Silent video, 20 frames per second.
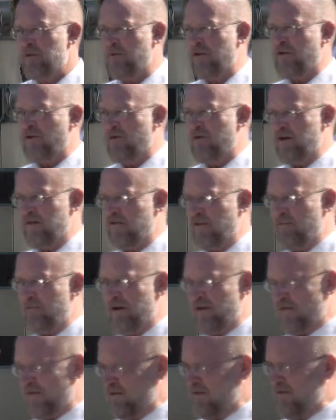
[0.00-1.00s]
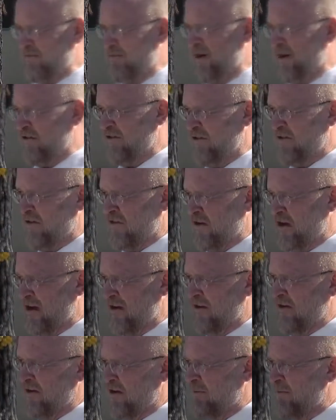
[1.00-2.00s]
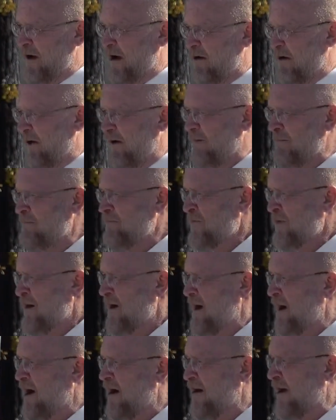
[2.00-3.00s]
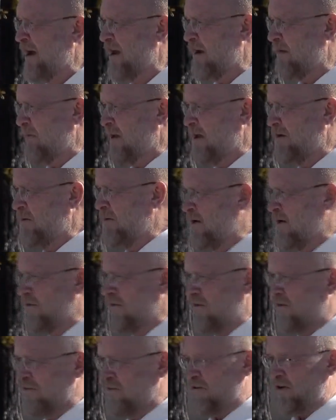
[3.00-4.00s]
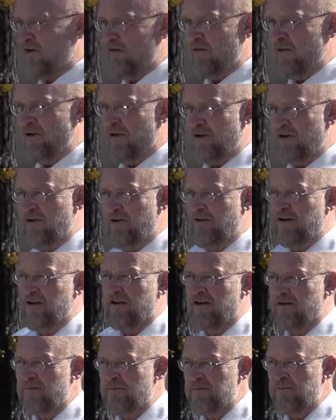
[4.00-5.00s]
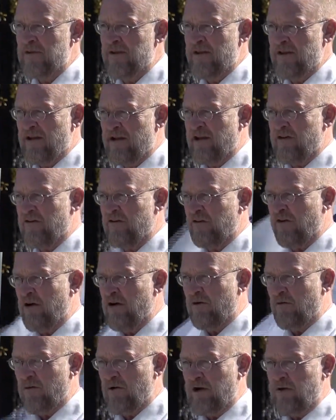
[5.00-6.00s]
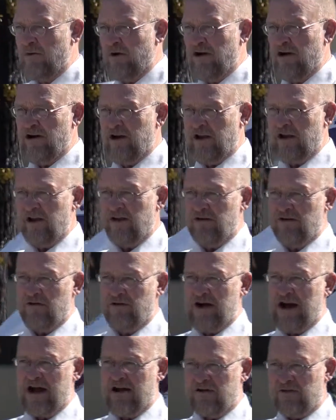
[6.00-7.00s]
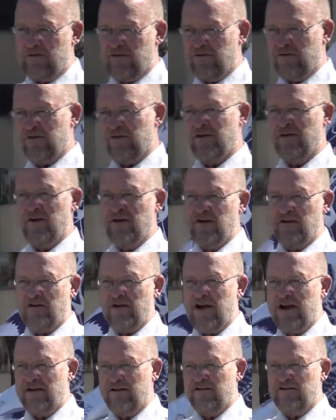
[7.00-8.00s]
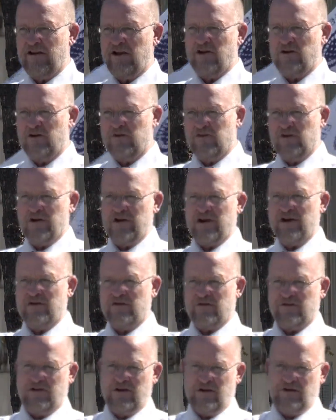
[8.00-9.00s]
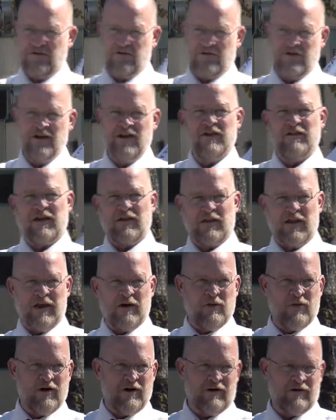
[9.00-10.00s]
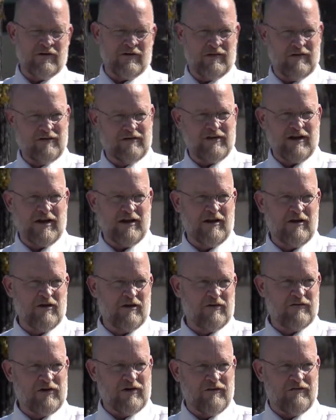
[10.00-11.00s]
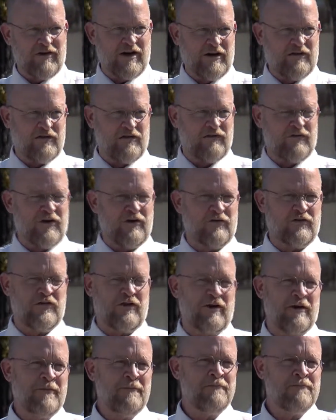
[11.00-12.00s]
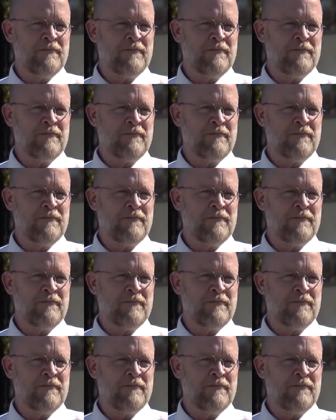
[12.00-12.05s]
but there wasn't much discussion about it. Our enemy was the Soviet Union. And so we were in grounds trying to take over countries that they weren't taking over, and vice versa.